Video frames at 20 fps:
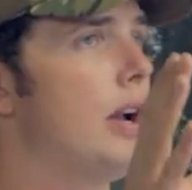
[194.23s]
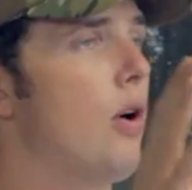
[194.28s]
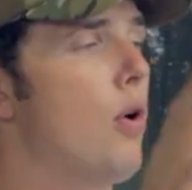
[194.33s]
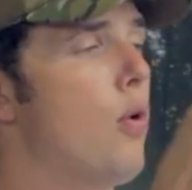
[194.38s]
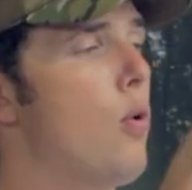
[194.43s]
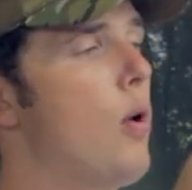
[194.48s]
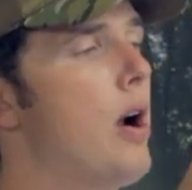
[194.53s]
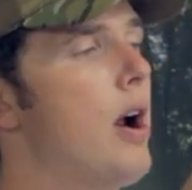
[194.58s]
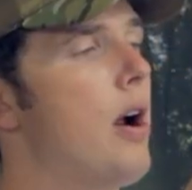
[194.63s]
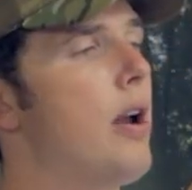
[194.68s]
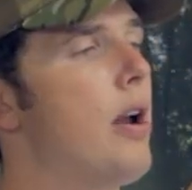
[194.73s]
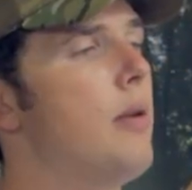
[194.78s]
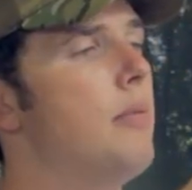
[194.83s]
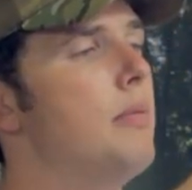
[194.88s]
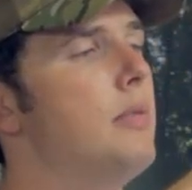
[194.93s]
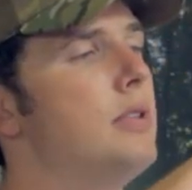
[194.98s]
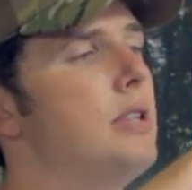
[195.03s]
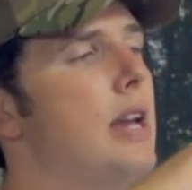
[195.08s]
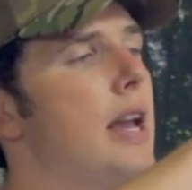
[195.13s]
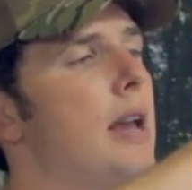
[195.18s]
Aquarium,
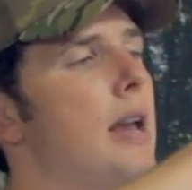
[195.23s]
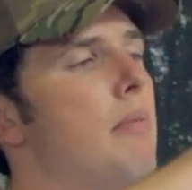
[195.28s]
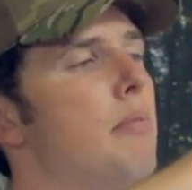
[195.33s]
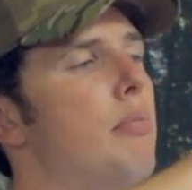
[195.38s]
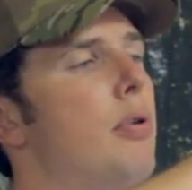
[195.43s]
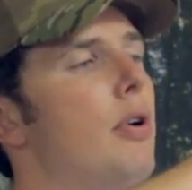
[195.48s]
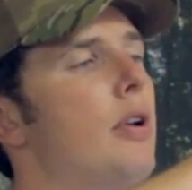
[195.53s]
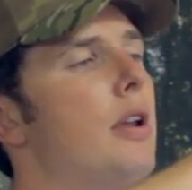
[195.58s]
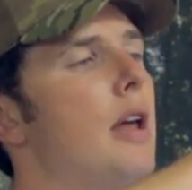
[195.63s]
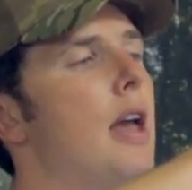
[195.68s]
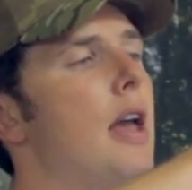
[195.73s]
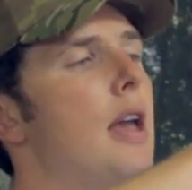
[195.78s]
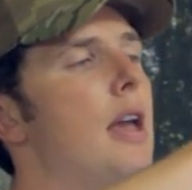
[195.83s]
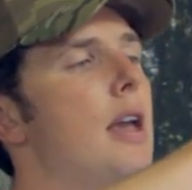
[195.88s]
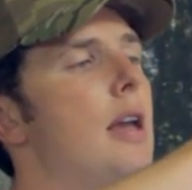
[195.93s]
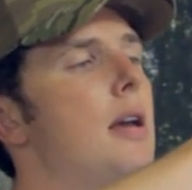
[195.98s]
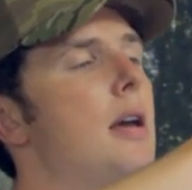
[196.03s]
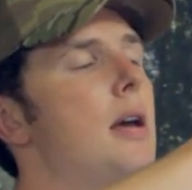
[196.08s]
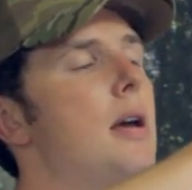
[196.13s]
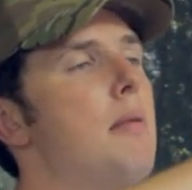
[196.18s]
take and put
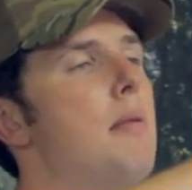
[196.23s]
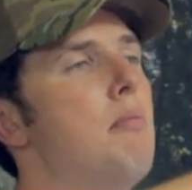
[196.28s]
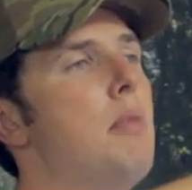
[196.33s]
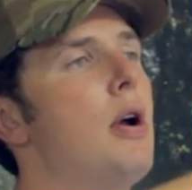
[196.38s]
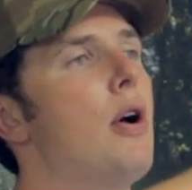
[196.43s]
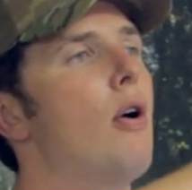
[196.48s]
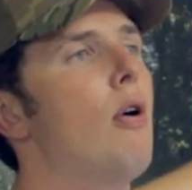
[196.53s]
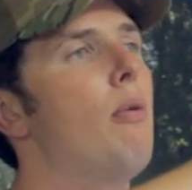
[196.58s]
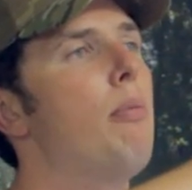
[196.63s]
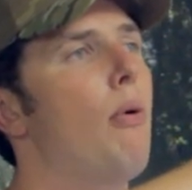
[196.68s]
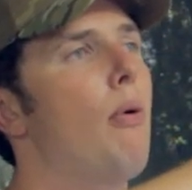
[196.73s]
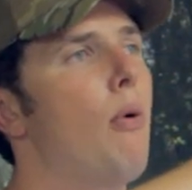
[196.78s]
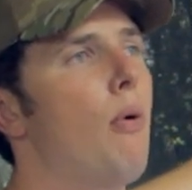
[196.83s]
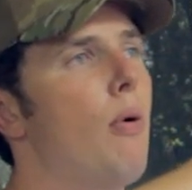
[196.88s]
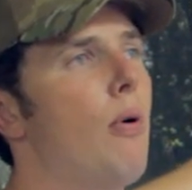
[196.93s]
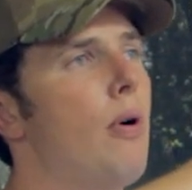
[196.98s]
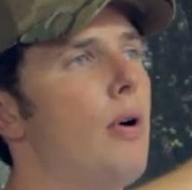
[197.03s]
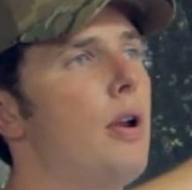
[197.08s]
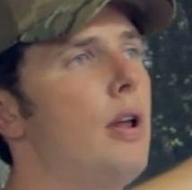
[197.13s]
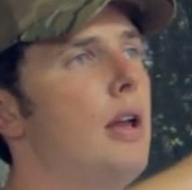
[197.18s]
a mirror
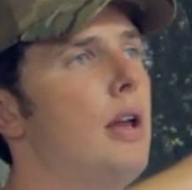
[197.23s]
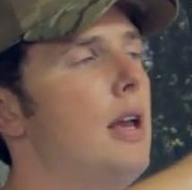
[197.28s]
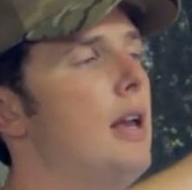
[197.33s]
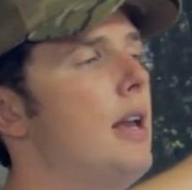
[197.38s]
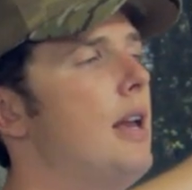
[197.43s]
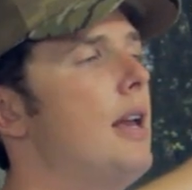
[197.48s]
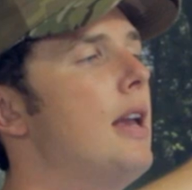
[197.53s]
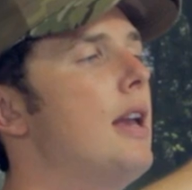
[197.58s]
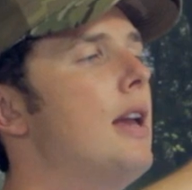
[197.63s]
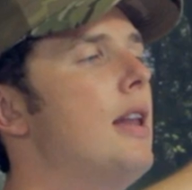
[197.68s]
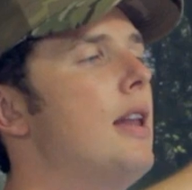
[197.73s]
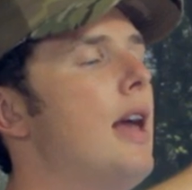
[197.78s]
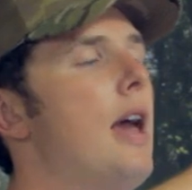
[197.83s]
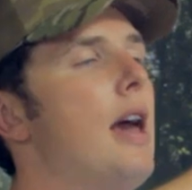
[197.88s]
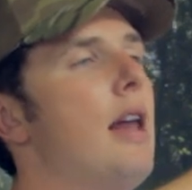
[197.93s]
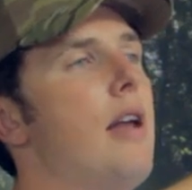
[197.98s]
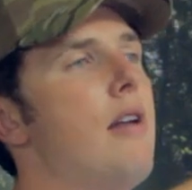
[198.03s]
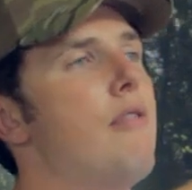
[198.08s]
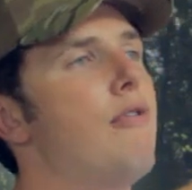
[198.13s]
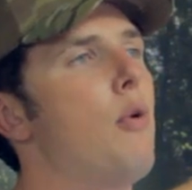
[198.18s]
board in
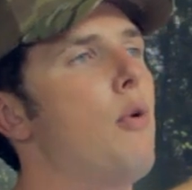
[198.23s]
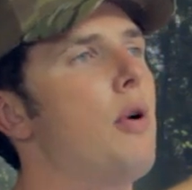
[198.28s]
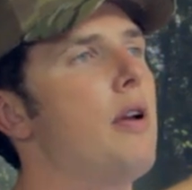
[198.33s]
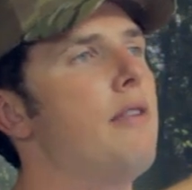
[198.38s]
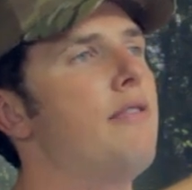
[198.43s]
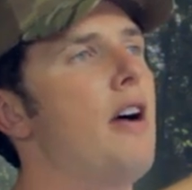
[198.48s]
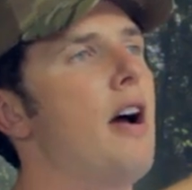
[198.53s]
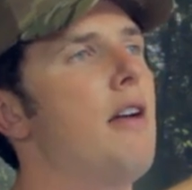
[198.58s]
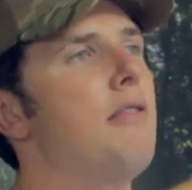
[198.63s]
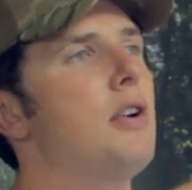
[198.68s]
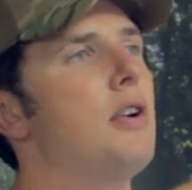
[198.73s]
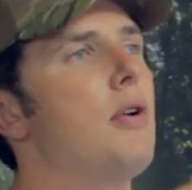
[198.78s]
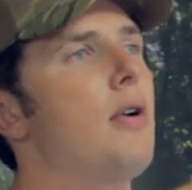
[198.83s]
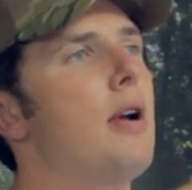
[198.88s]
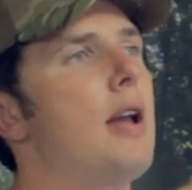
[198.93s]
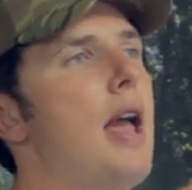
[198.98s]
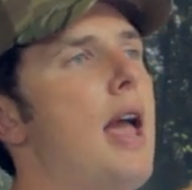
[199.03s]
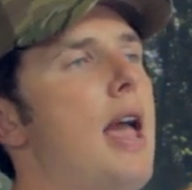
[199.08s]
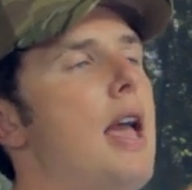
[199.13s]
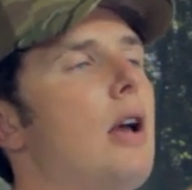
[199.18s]
at a 45
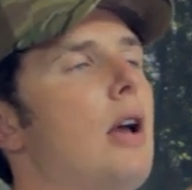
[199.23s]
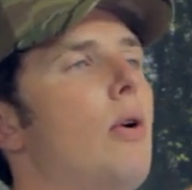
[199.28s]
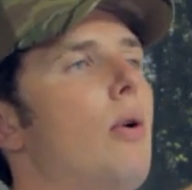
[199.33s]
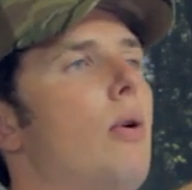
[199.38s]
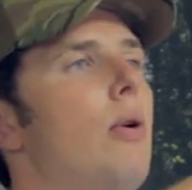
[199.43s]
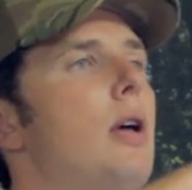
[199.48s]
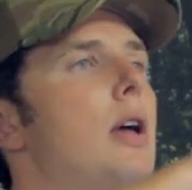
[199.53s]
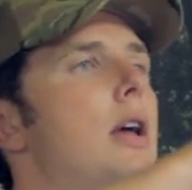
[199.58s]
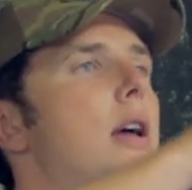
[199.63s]
degree angle,